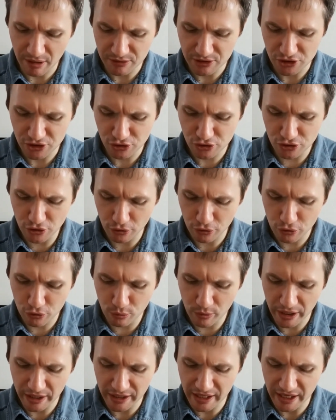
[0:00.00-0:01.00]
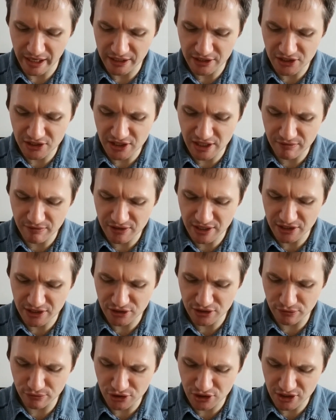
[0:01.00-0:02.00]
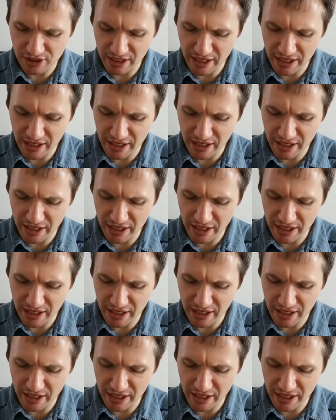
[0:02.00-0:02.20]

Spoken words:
perhaps it's just not quite there. And as I said, there is that sort of